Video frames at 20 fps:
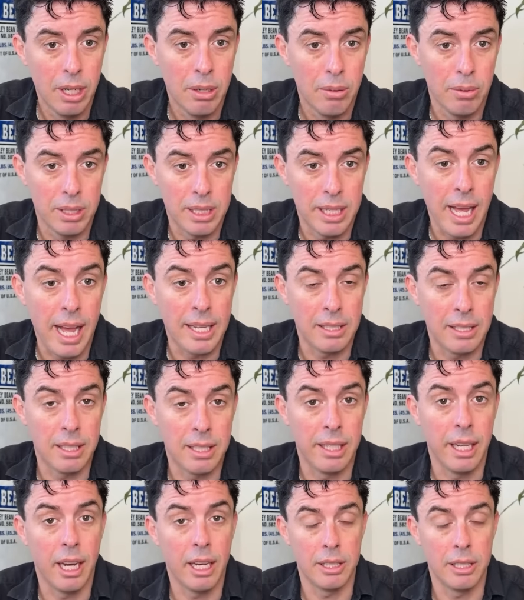was
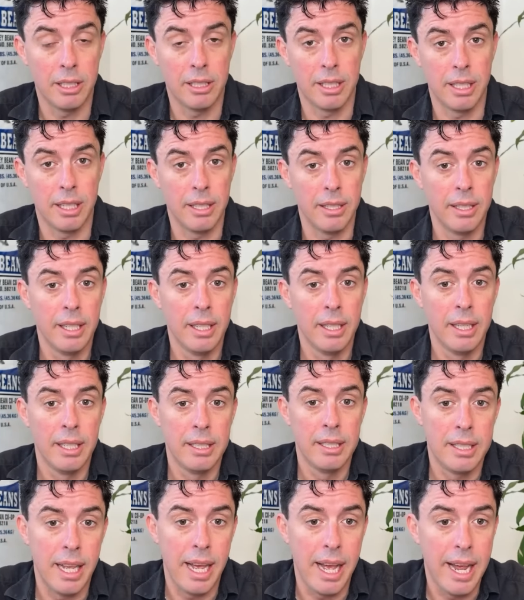Cassidy Hutchinson
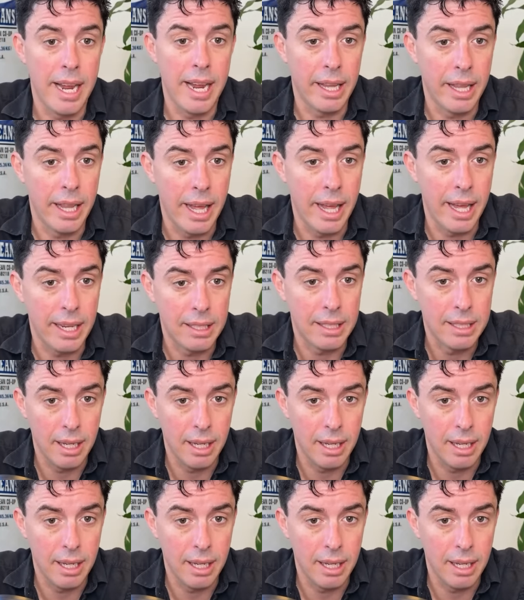saying that